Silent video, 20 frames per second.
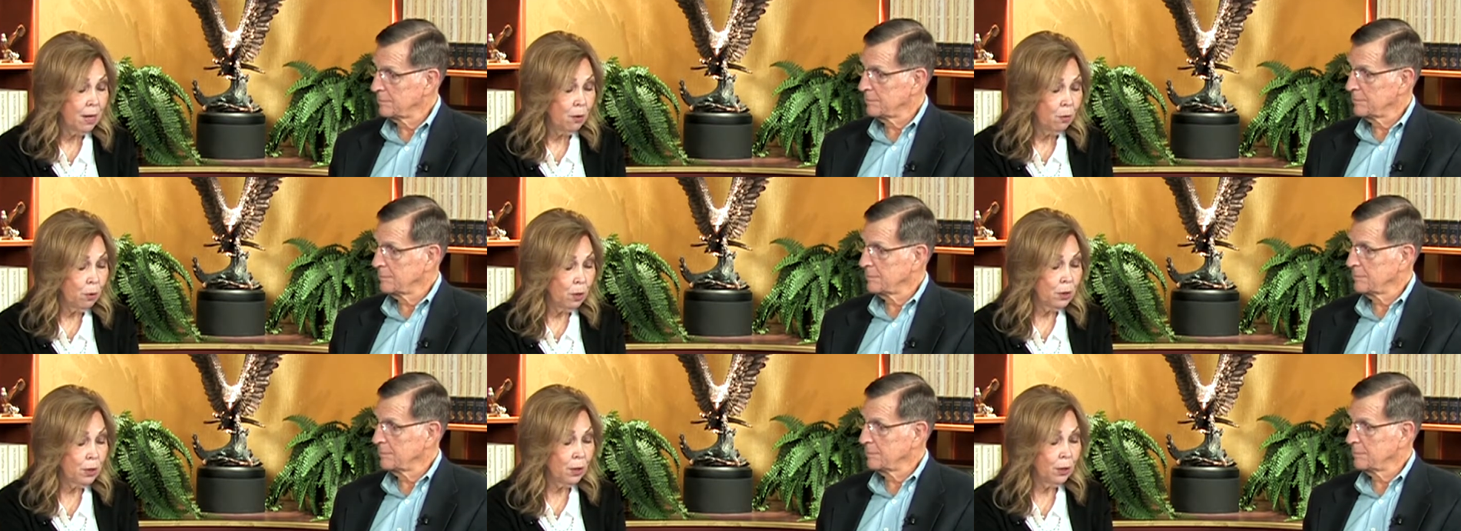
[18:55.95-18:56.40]

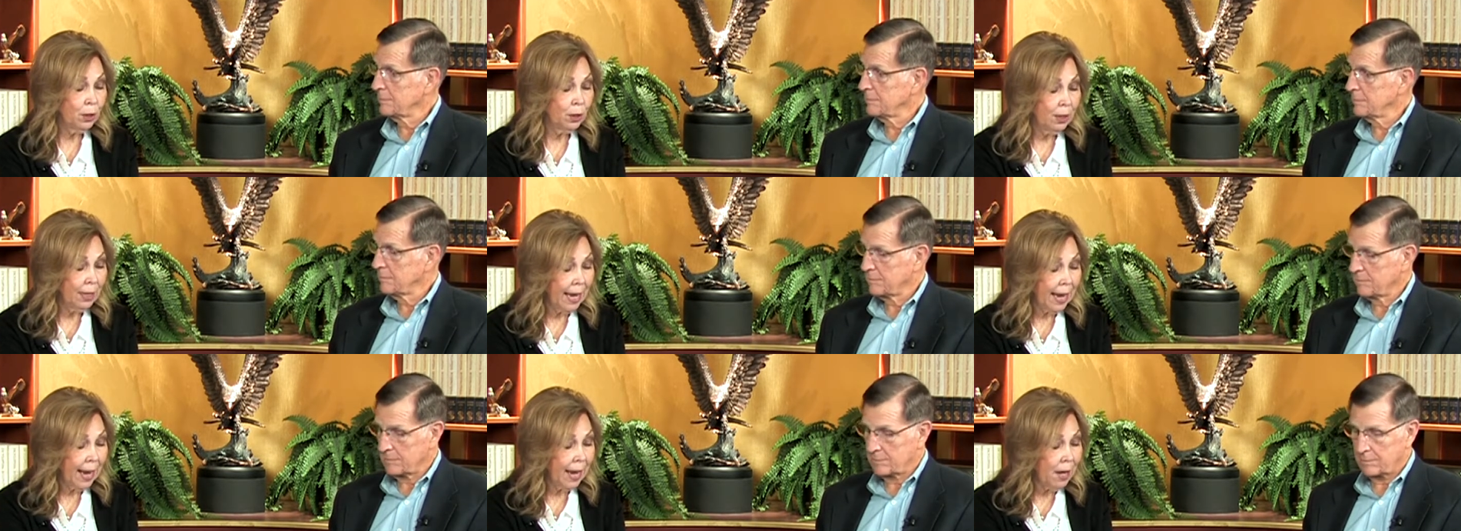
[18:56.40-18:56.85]
Speaker 1: with a
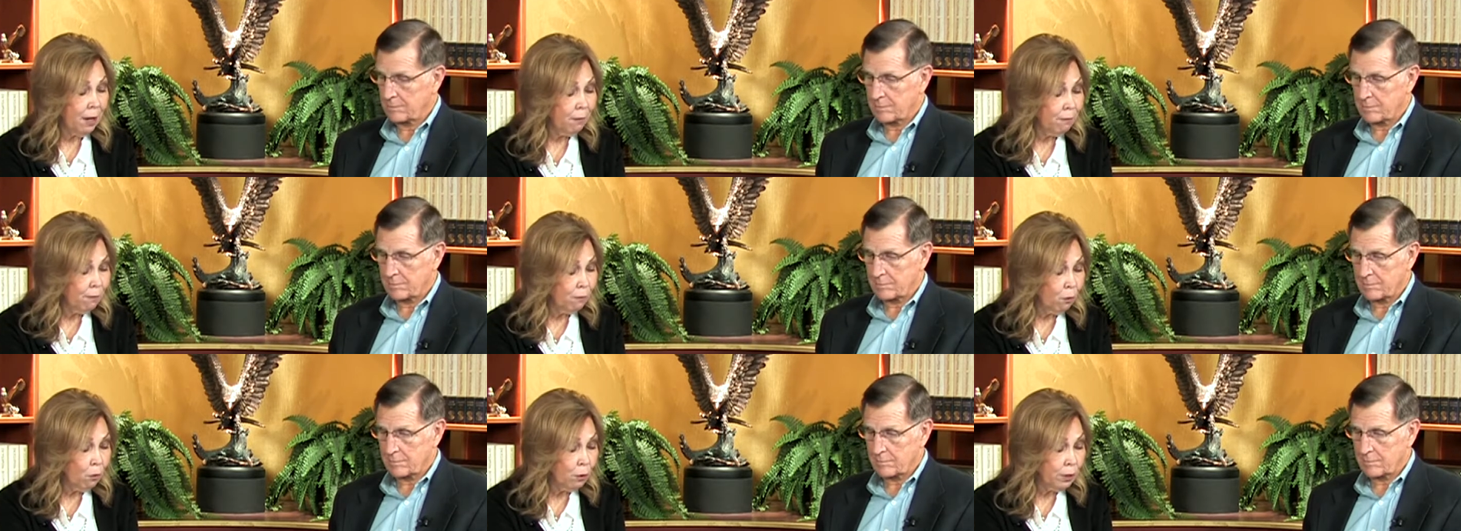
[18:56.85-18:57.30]

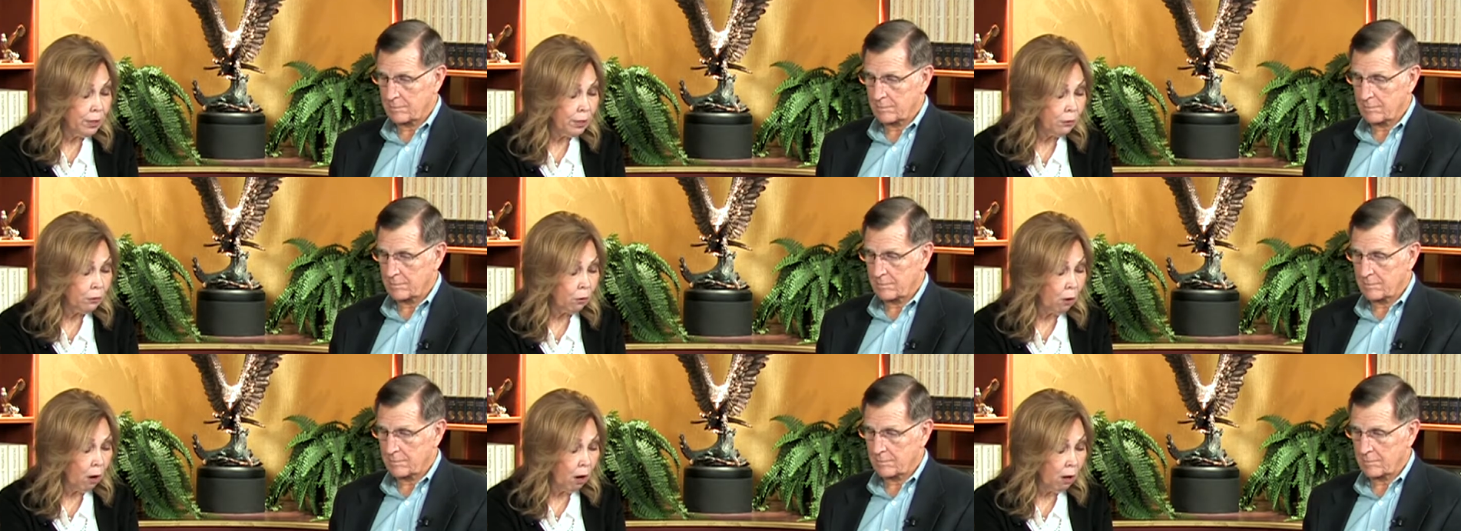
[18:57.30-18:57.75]
loud voice
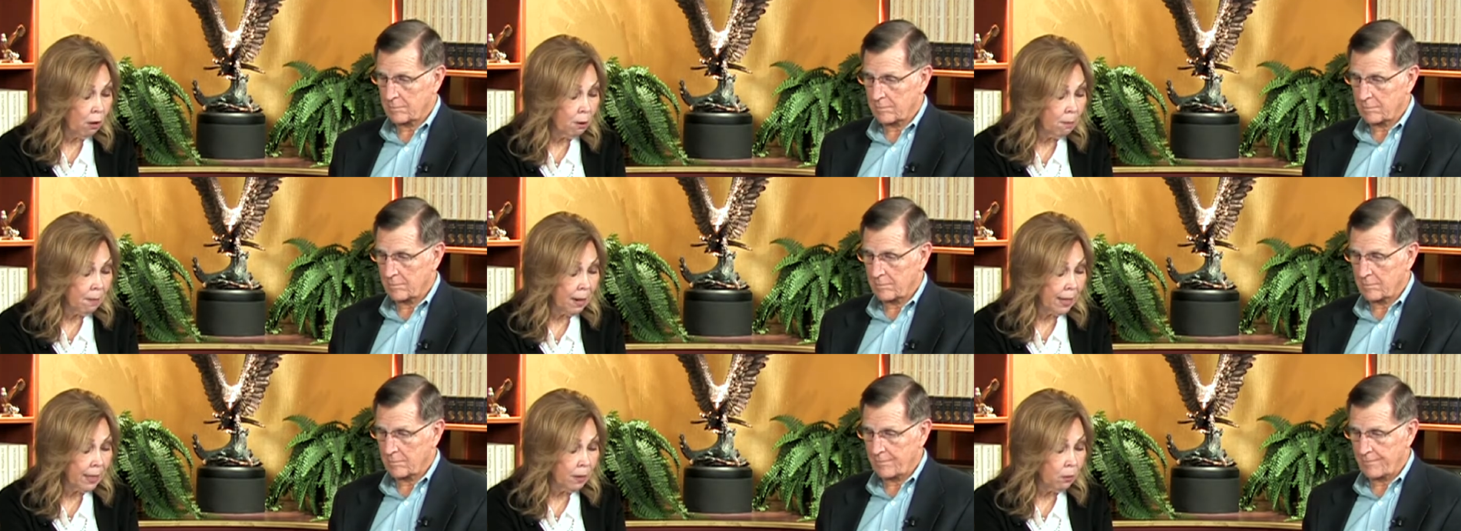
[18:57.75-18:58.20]
for all the
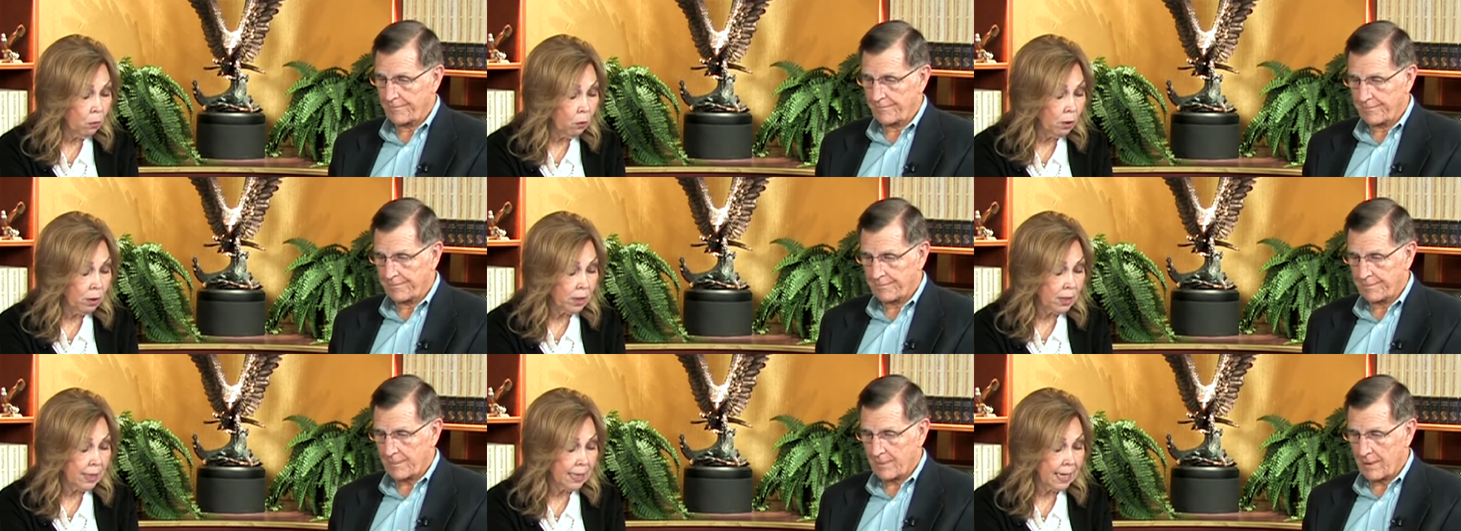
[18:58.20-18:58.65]
mighty
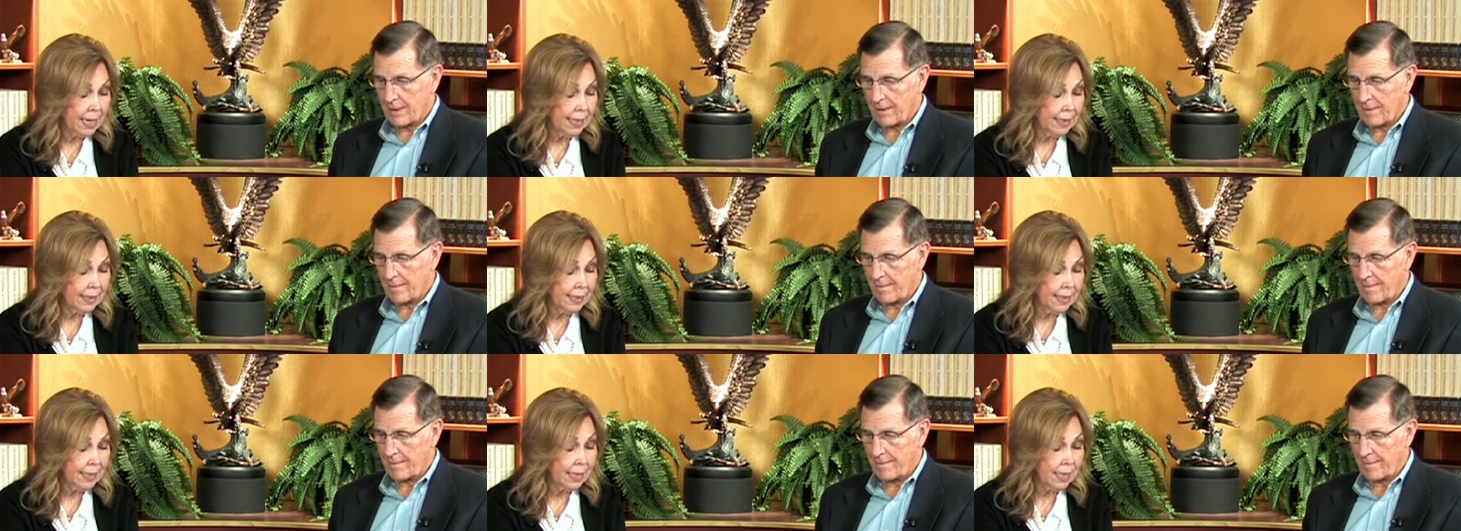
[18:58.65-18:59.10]
works they
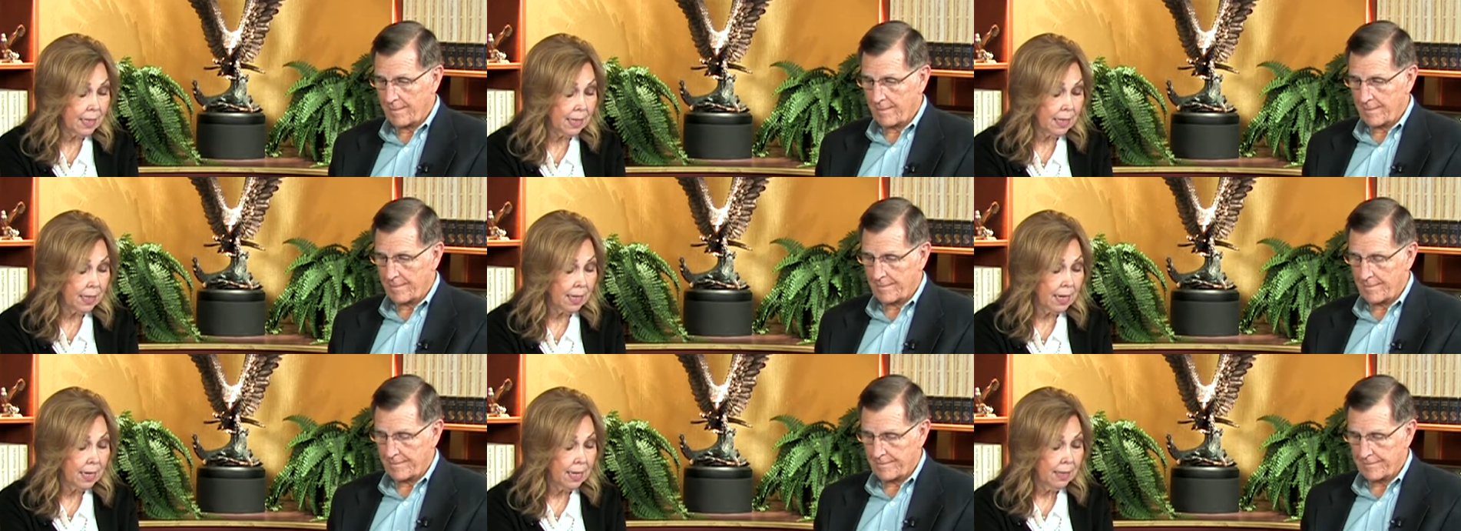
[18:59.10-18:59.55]
had seen,